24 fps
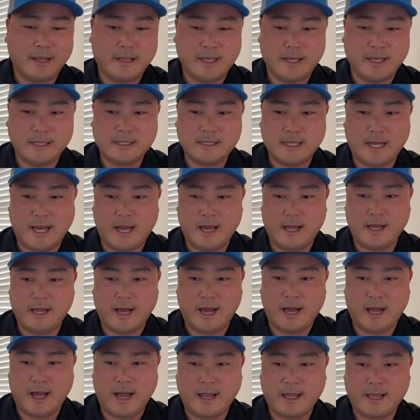guess.
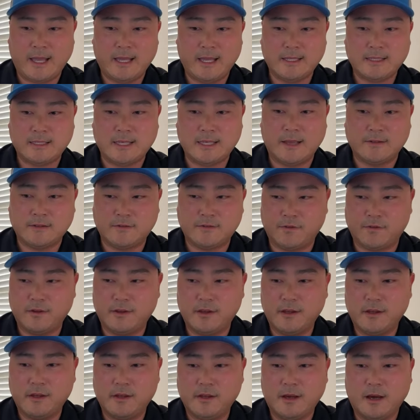I can't say it's
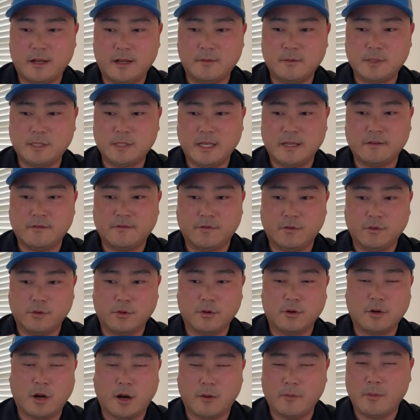100% is
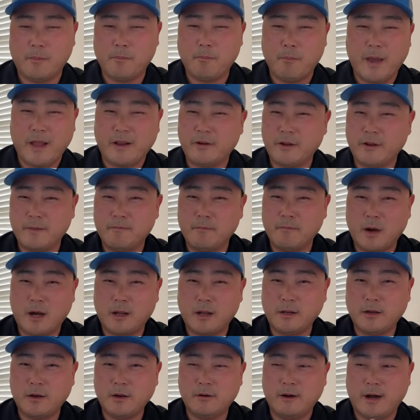fluorocarbon better than mono.